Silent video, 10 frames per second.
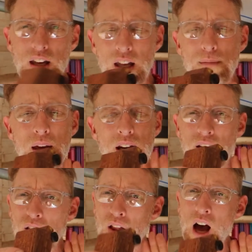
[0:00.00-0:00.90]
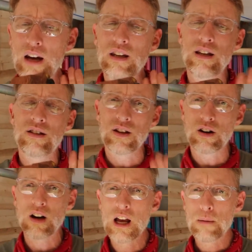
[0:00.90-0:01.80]
it and made it a lot
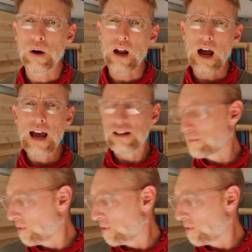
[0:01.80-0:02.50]
easier. But I had